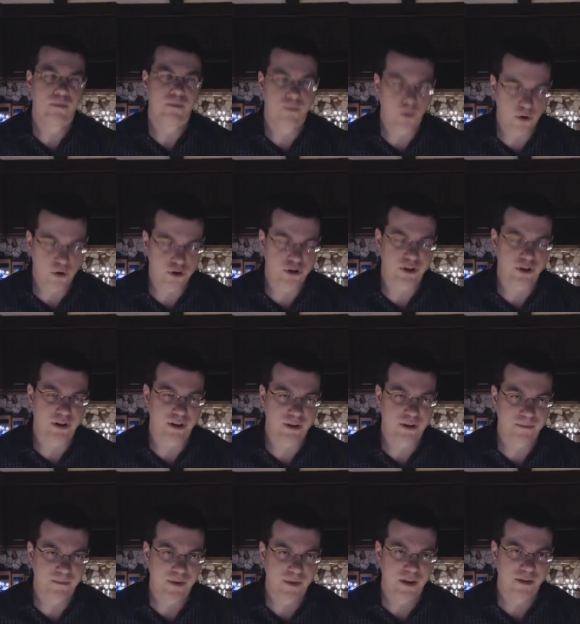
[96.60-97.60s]

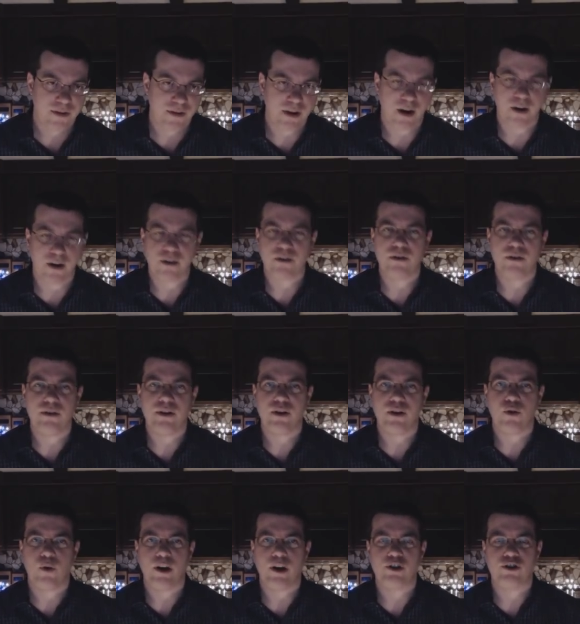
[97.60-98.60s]
Unfortunately, the article in
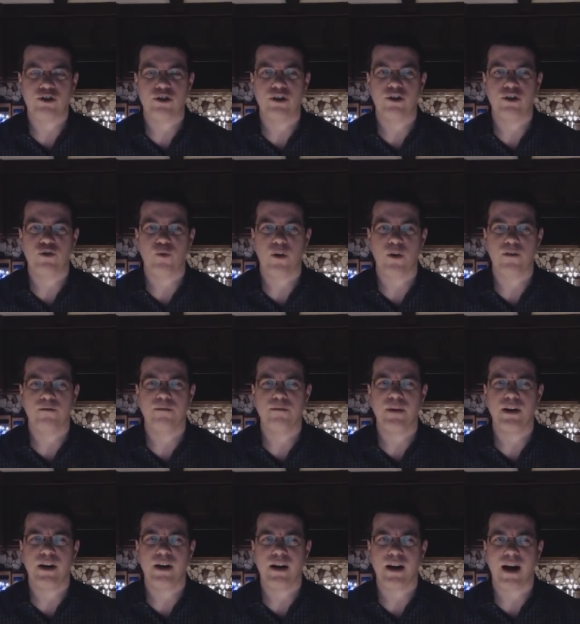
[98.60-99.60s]
question is one of
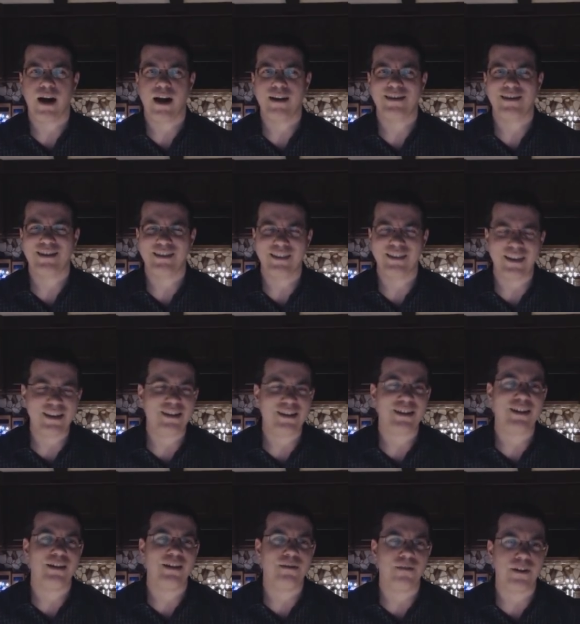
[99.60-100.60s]
Midnight Eye's
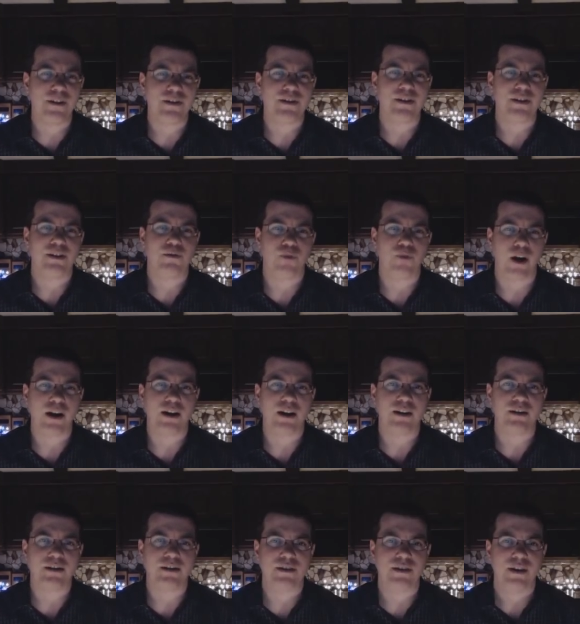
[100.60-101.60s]
least convincing
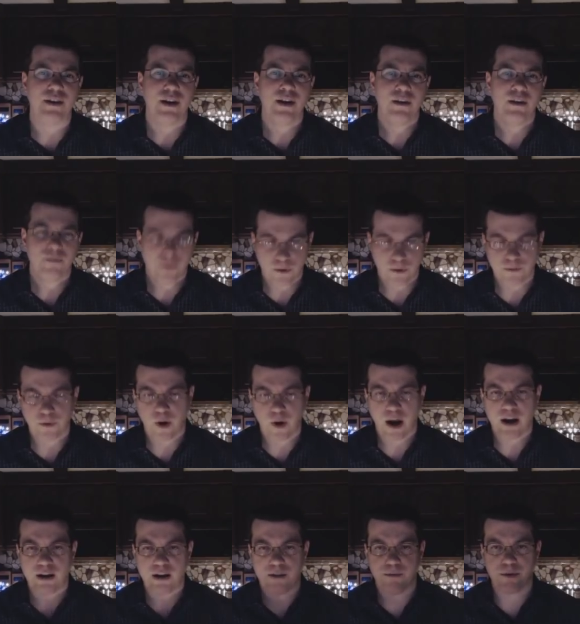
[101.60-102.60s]
writings, for a
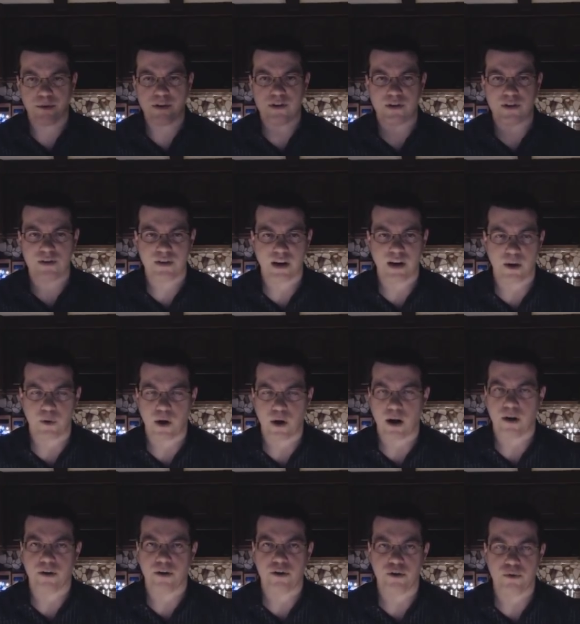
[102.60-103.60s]
variety of reasons that I will
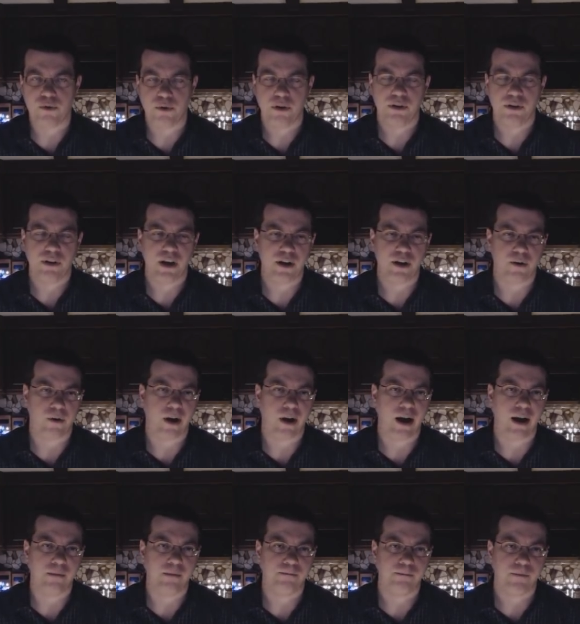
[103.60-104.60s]
argue later
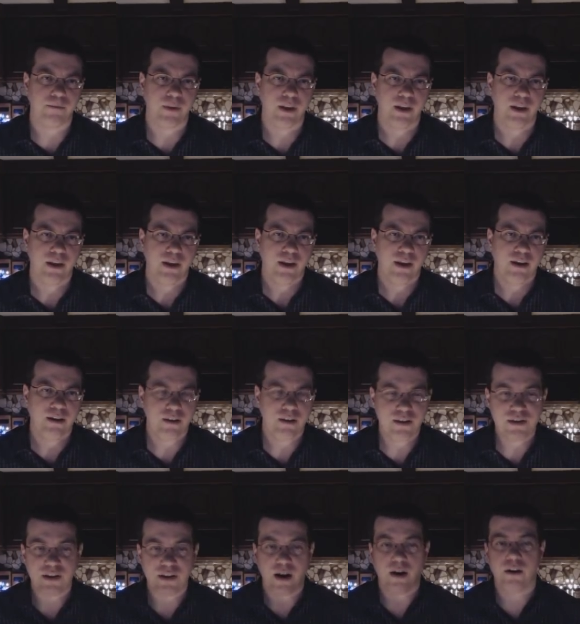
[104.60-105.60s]
on. Now,
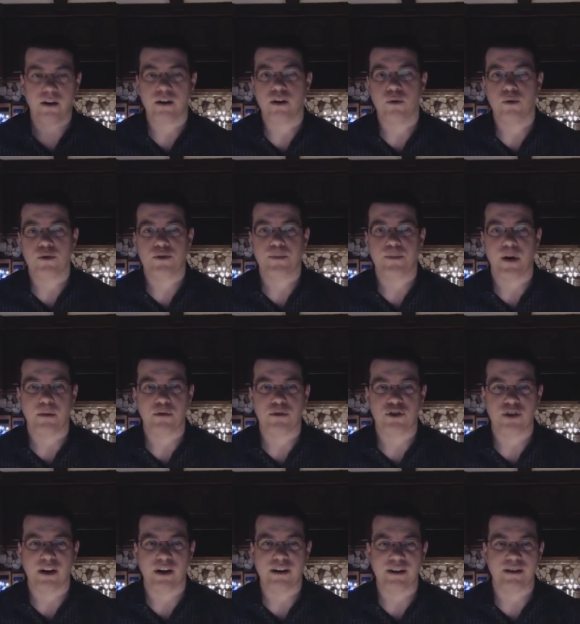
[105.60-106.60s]
this article was
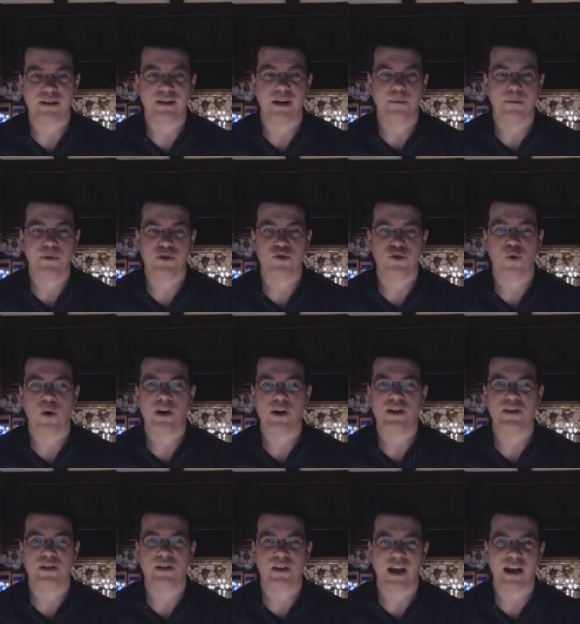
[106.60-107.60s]
published on December
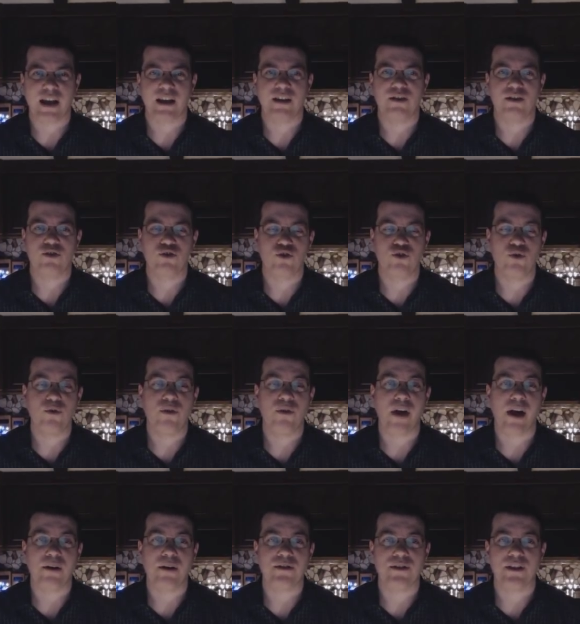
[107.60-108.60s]
twenty-second, two
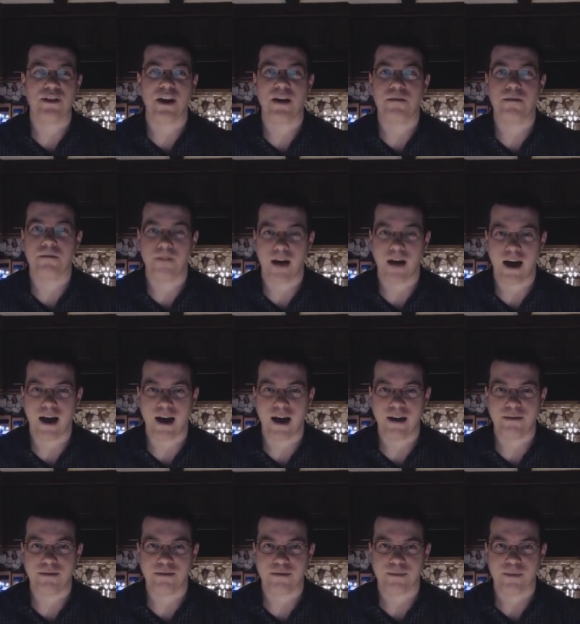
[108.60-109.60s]
thousand
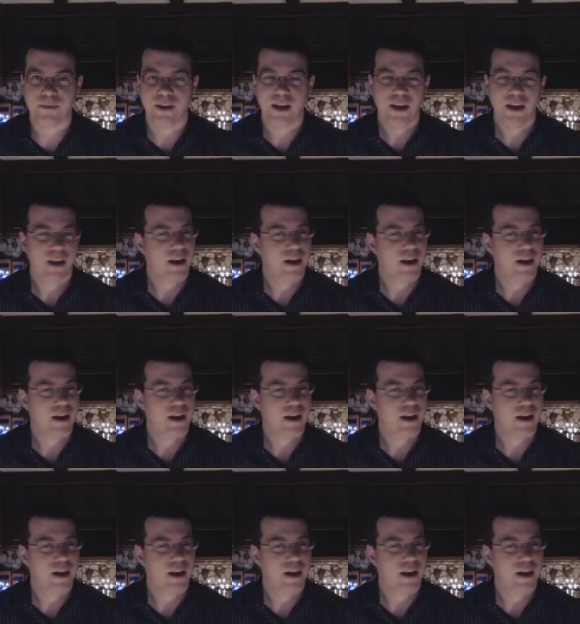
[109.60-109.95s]
five,